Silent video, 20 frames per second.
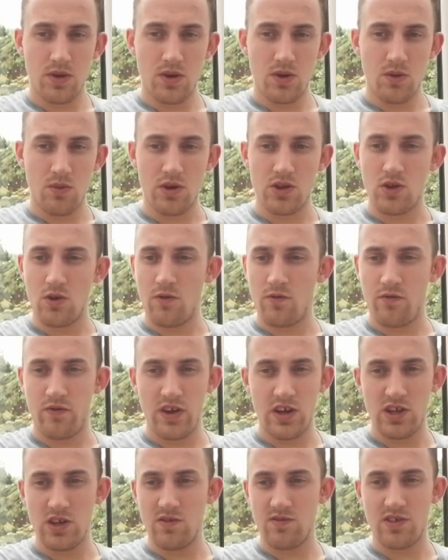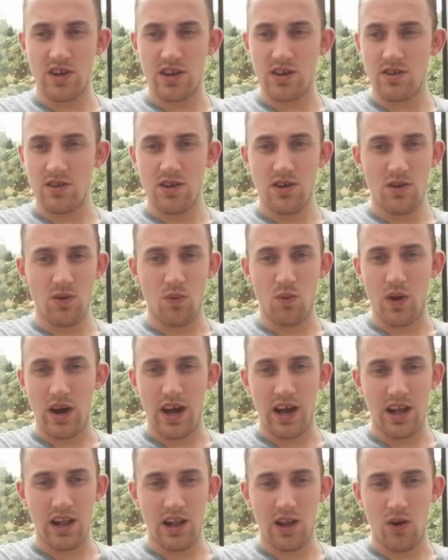whether you feel you've done
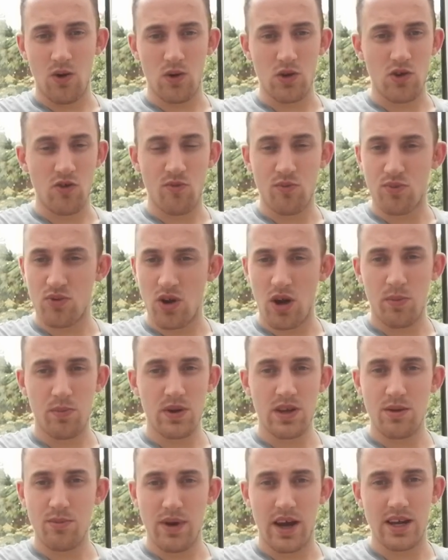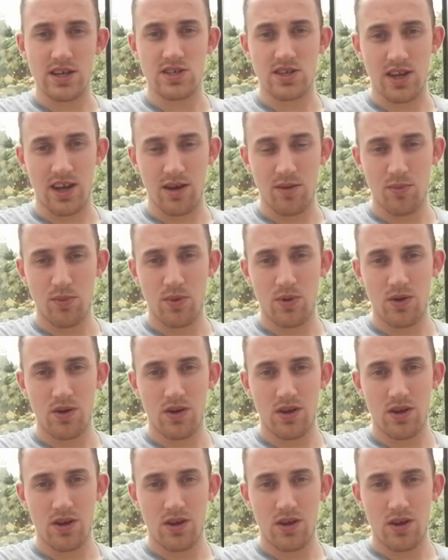well or you've properly messed up,
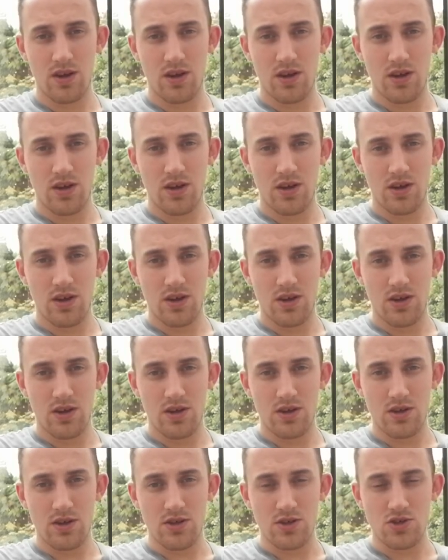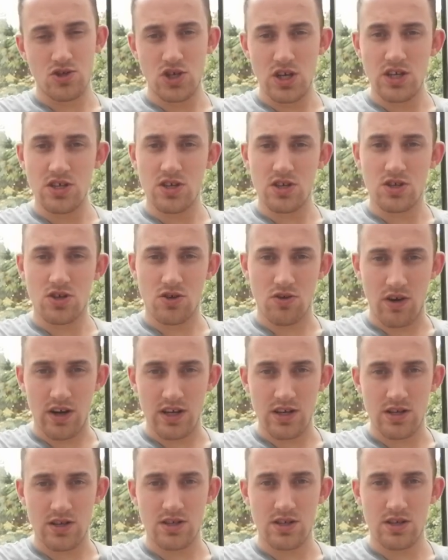Jesus
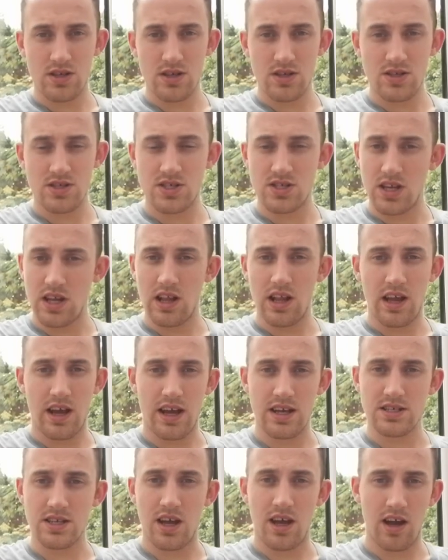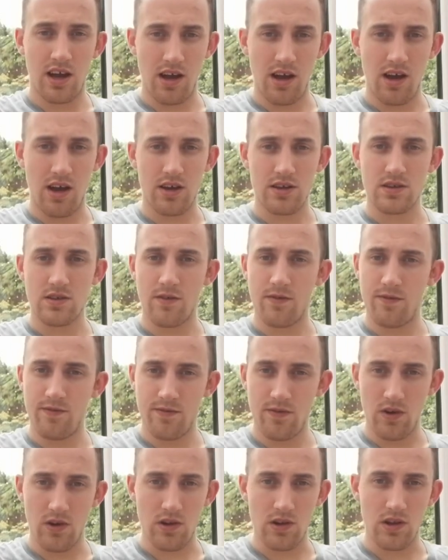Christ still has a heart
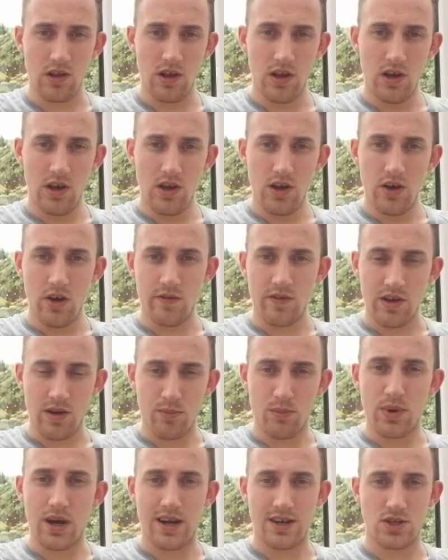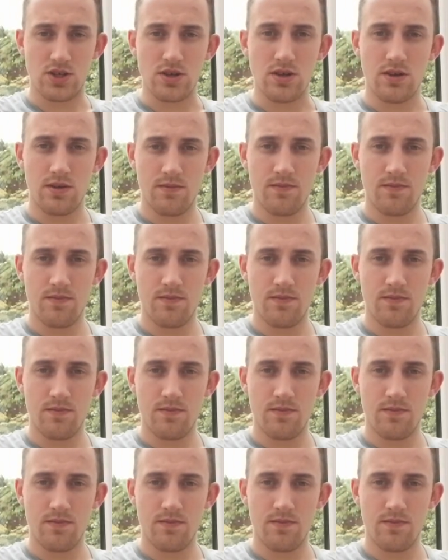full of compassion.